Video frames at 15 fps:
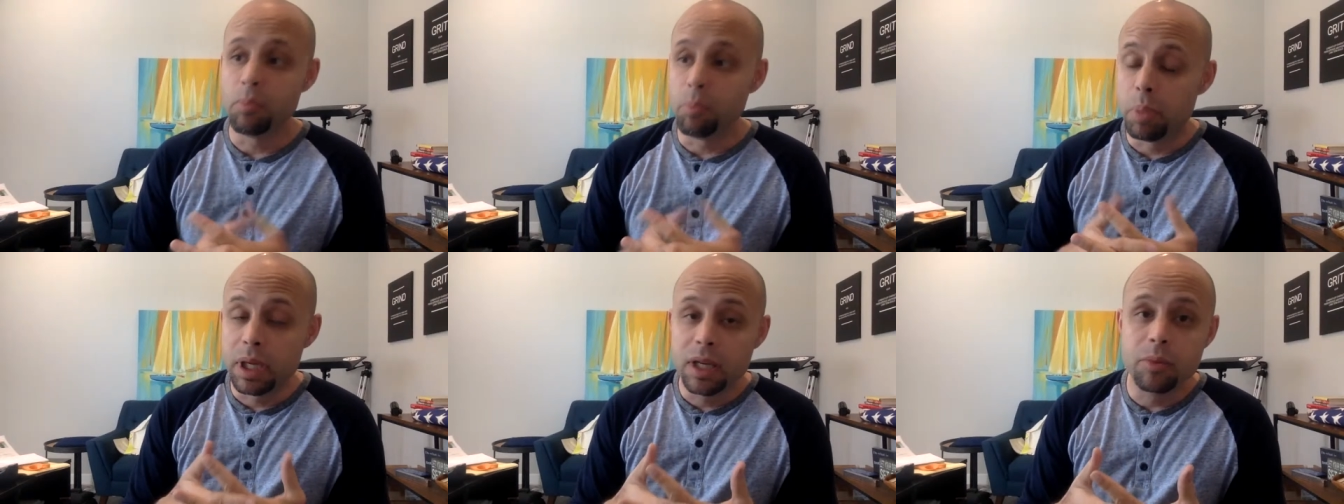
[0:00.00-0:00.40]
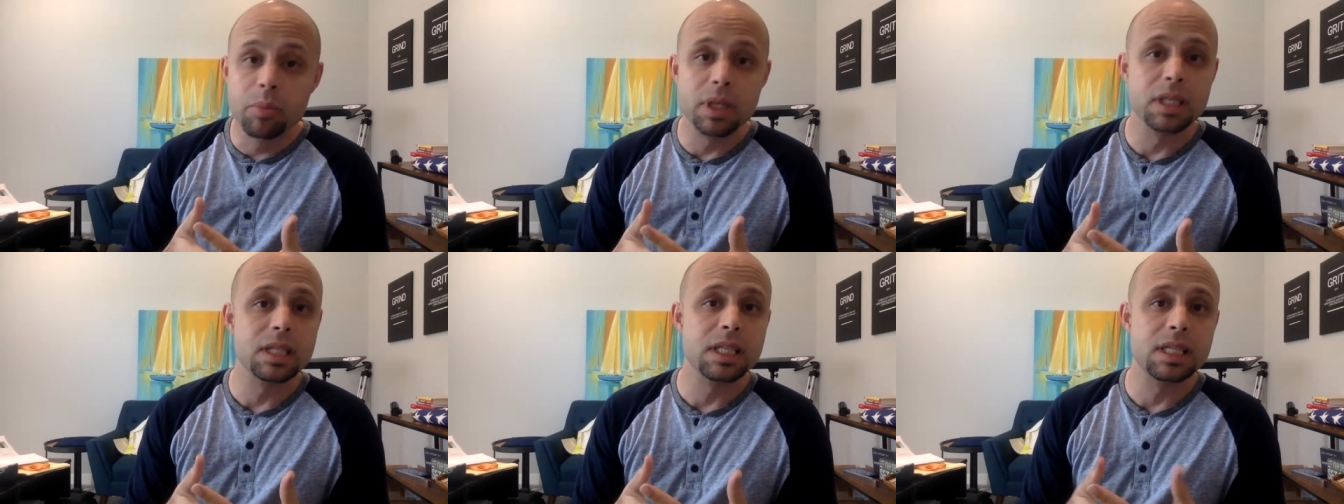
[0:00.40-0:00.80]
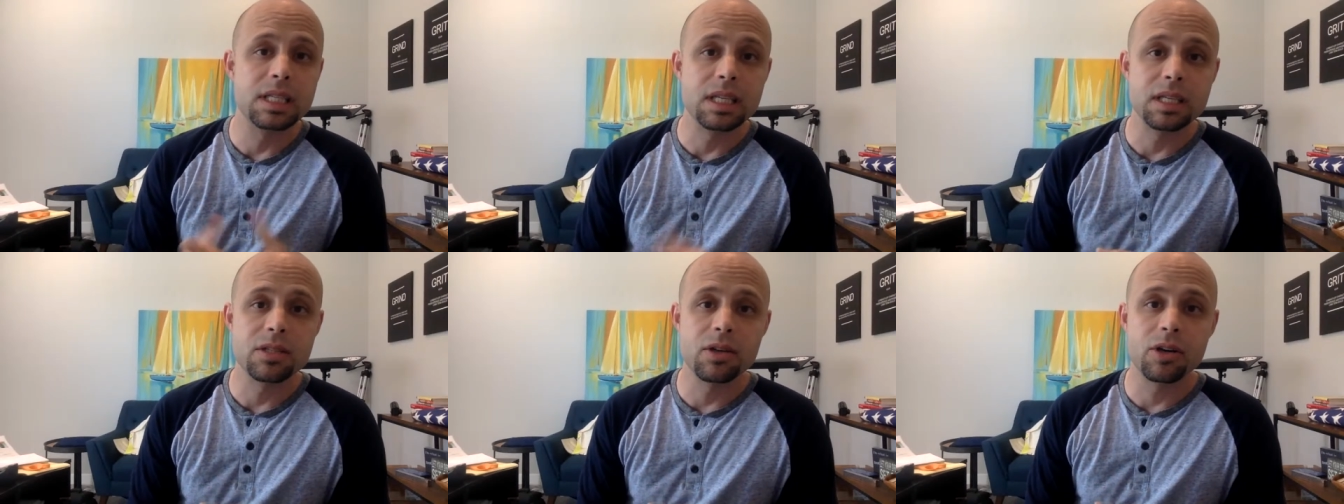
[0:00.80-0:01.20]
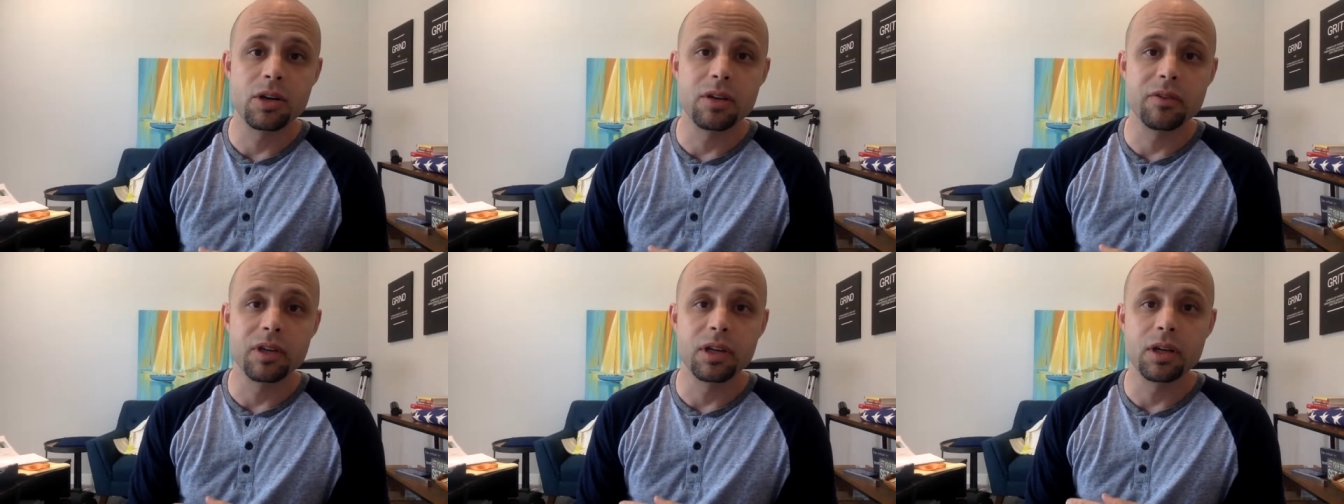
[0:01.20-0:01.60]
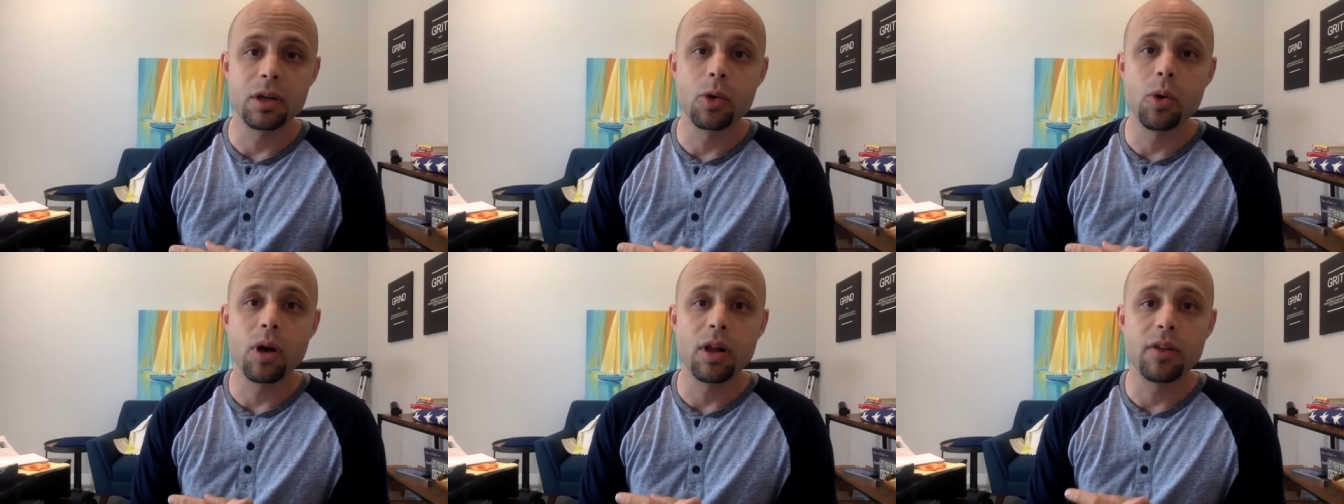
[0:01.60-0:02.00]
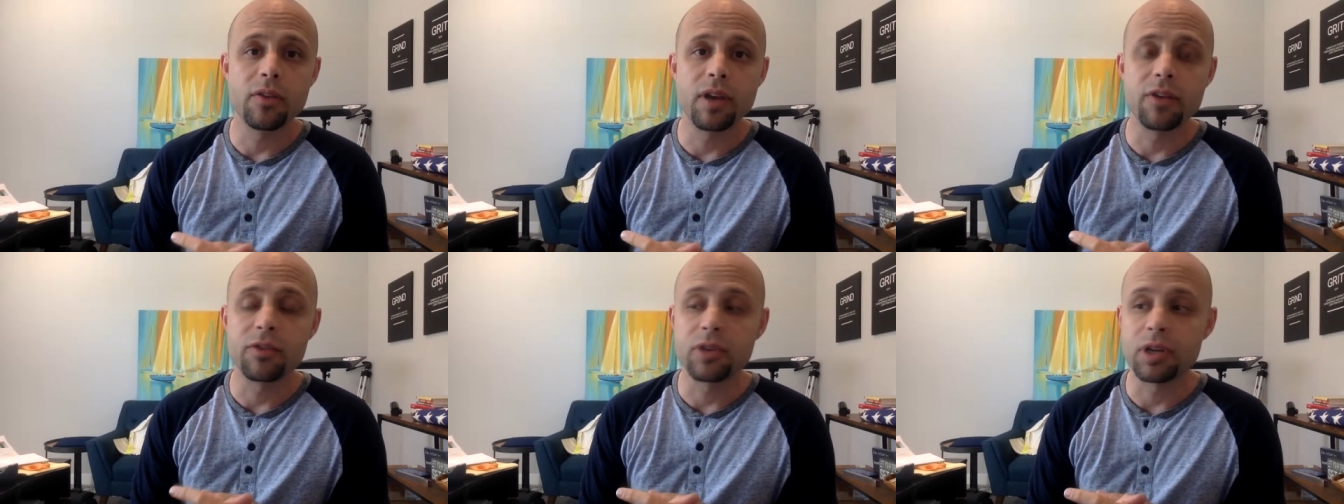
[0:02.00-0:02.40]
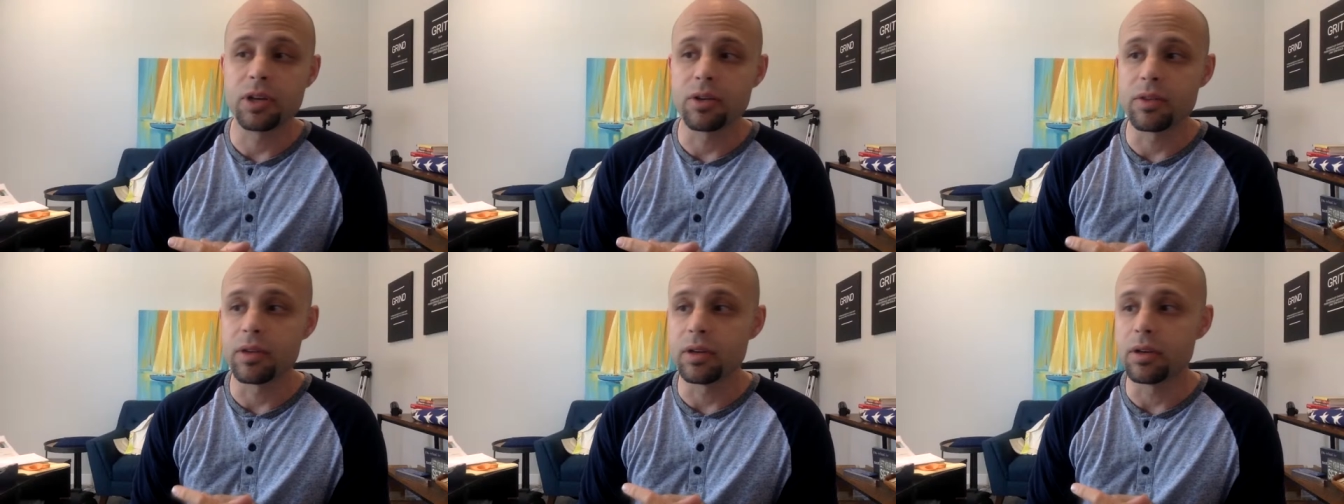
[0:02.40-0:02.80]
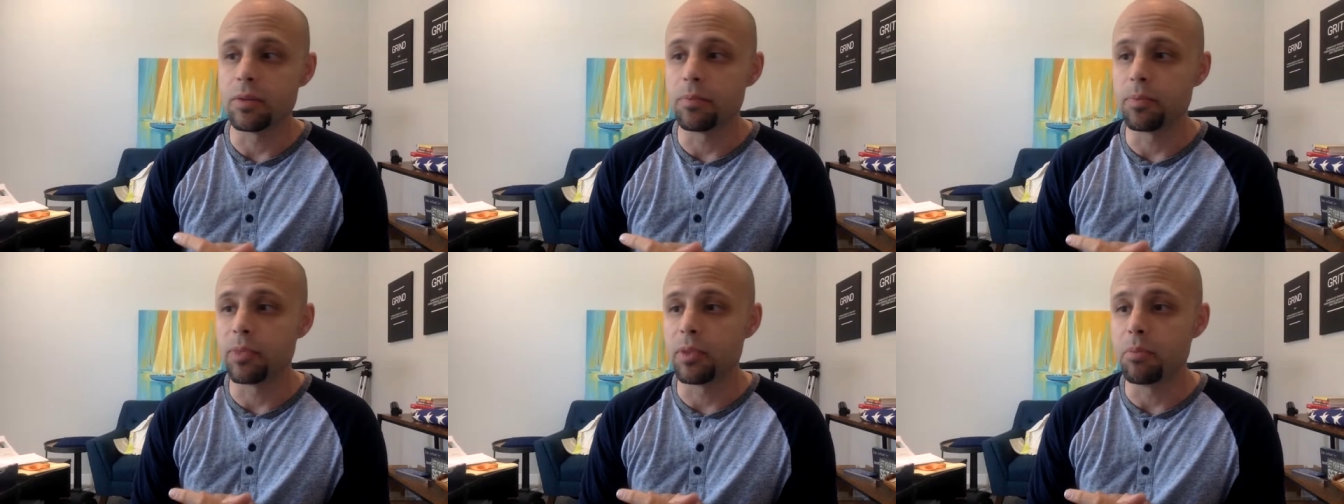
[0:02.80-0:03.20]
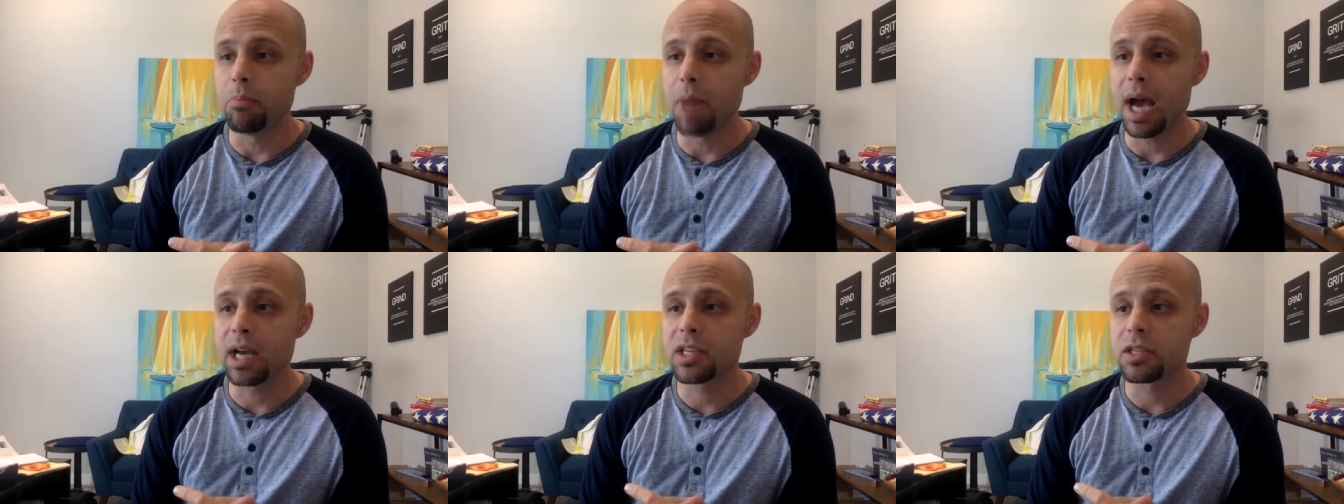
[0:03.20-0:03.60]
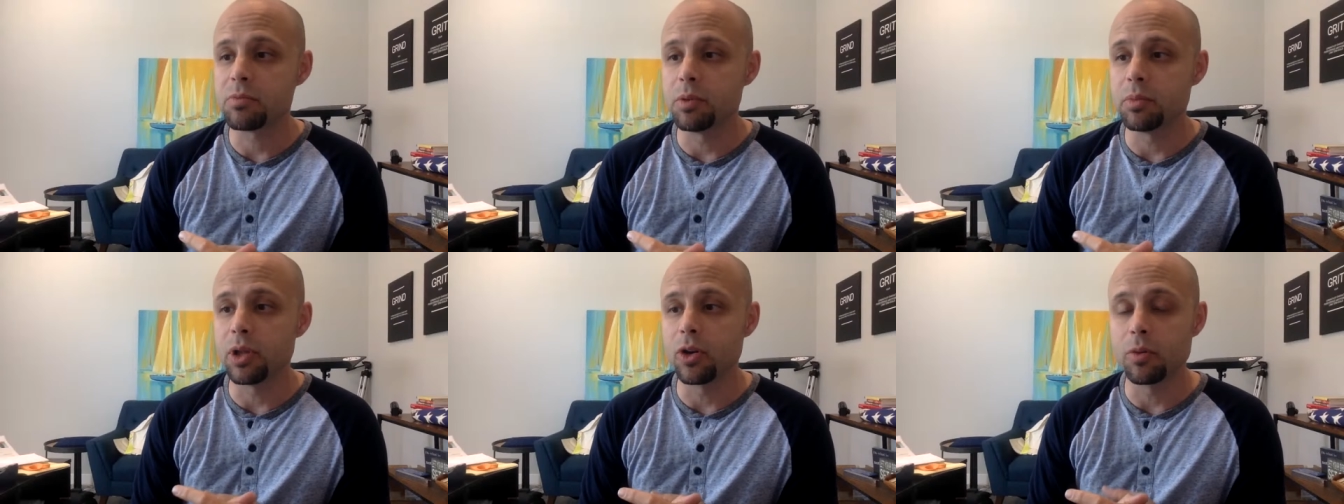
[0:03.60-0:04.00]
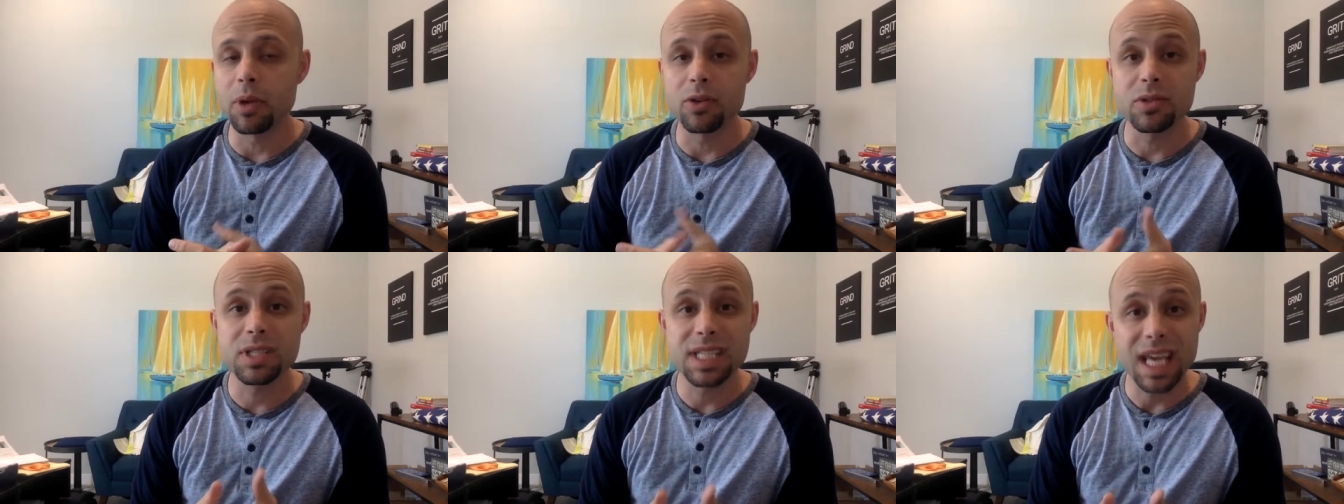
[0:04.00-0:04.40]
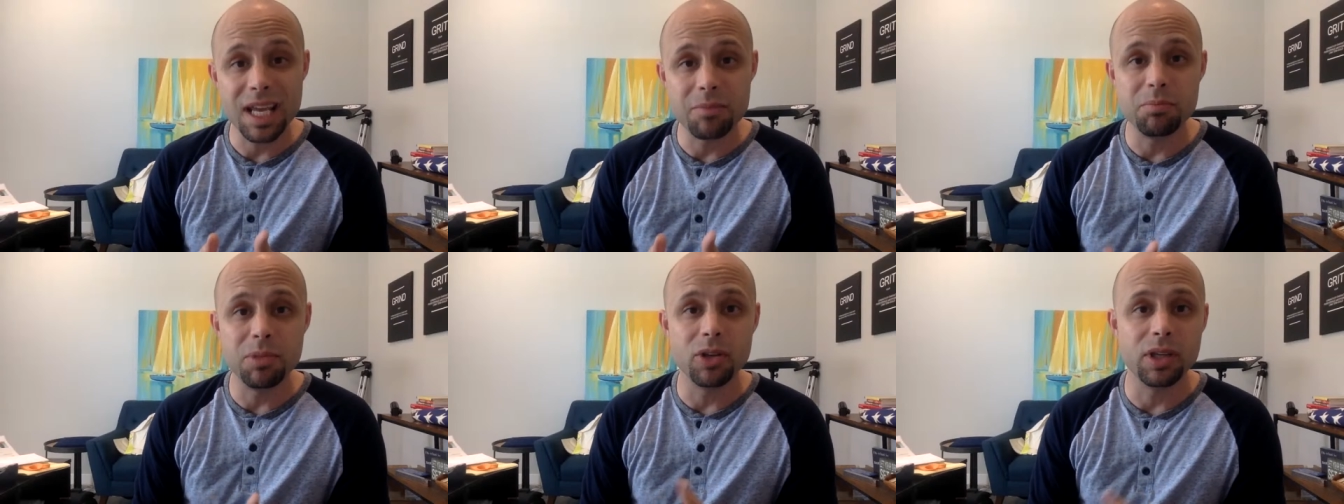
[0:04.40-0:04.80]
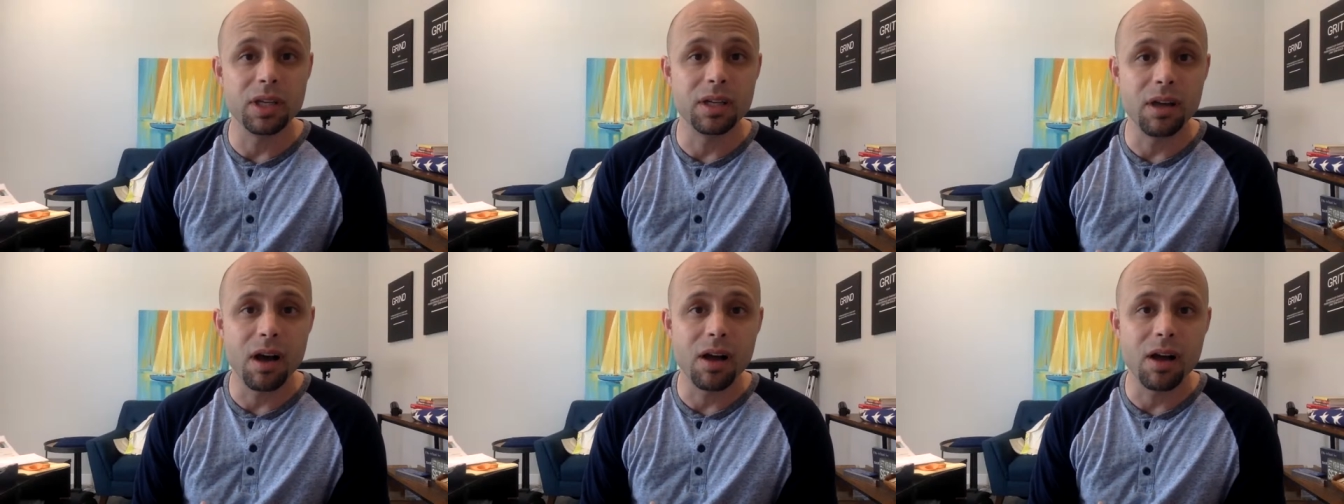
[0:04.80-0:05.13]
Big businesses are even going to qualify for here. The maximum loan amount is $10 million.